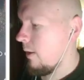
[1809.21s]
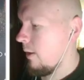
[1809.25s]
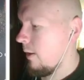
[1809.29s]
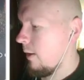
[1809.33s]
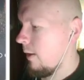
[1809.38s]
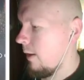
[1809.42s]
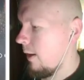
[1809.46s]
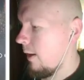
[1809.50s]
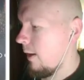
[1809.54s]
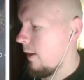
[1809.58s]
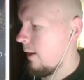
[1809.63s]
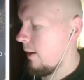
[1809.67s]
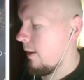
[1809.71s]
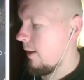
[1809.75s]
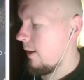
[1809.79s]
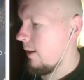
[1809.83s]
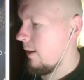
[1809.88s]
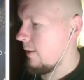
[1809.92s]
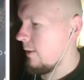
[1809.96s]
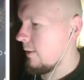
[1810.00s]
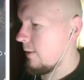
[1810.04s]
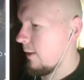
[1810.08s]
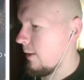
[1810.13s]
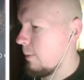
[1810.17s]
And I
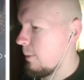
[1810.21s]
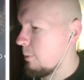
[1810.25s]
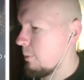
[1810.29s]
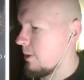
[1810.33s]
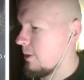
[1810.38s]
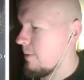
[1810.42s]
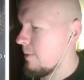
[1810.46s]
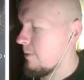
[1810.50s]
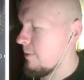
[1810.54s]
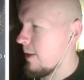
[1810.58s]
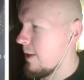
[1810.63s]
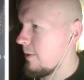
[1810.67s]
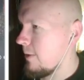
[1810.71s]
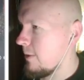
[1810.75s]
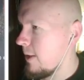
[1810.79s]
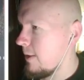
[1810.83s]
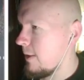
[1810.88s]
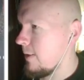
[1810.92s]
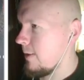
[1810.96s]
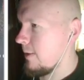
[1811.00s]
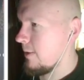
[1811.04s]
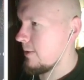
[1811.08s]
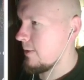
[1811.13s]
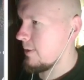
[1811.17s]
believe that that is
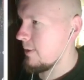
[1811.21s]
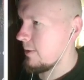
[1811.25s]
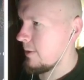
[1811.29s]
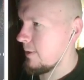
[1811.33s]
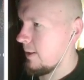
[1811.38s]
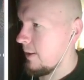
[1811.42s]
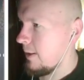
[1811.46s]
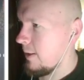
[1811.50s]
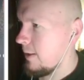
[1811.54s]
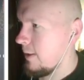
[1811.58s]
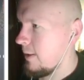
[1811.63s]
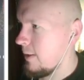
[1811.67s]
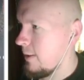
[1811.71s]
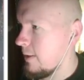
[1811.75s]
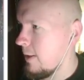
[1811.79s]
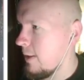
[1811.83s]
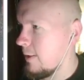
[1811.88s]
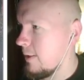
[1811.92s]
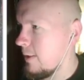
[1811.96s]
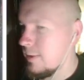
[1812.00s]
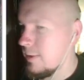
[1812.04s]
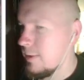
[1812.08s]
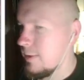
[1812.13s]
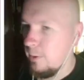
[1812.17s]
a kind of
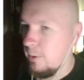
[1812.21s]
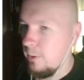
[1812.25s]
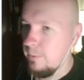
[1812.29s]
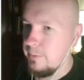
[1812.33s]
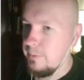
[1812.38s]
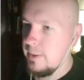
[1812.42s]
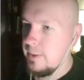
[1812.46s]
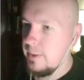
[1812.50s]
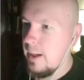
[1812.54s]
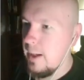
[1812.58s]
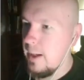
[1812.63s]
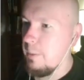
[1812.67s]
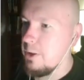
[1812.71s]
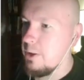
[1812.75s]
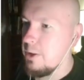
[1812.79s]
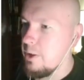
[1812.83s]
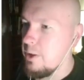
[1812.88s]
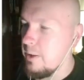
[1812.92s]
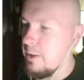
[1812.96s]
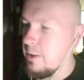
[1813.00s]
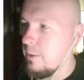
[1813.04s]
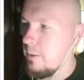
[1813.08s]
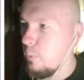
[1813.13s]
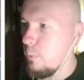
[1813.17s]
self-damaging way
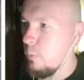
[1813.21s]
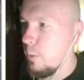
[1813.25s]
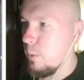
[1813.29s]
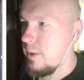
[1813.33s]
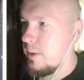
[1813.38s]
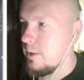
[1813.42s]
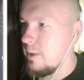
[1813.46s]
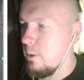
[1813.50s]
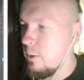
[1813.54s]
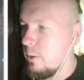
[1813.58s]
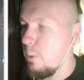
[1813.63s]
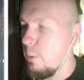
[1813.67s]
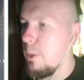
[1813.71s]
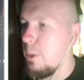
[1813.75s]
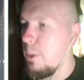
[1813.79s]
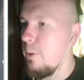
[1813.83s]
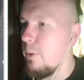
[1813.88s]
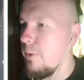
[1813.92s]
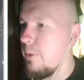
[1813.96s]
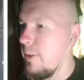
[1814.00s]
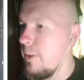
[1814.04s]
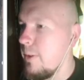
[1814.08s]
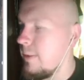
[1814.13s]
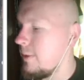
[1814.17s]
to go about things.
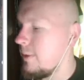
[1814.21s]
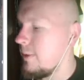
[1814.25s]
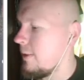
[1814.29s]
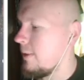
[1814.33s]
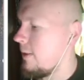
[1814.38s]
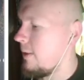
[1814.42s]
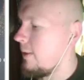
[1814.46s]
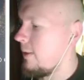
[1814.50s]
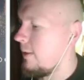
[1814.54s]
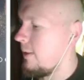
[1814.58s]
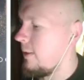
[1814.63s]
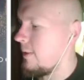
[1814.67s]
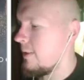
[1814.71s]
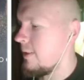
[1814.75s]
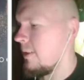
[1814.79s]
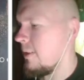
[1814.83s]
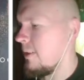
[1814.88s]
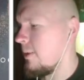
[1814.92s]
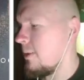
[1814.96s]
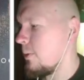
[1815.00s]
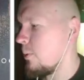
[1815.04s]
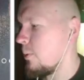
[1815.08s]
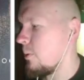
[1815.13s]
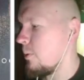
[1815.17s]
It's a sort
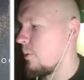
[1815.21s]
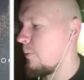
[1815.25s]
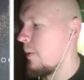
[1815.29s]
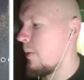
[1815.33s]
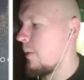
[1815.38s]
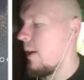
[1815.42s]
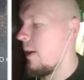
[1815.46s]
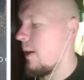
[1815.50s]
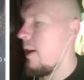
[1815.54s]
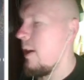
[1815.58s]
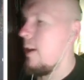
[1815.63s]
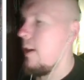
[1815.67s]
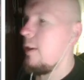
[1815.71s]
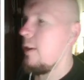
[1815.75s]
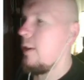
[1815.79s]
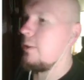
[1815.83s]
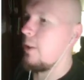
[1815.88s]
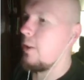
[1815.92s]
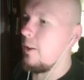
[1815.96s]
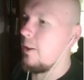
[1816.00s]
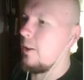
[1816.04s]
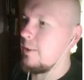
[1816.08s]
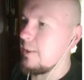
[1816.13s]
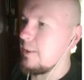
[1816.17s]
of toxic
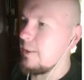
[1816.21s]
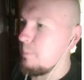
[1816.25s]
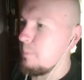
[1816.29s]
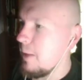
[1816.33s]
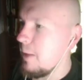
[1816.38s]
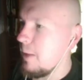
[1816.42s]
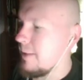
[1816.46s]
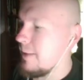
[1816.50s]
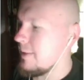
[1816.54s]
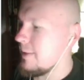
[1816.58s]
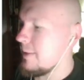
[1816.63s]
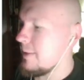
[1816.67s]
mindset.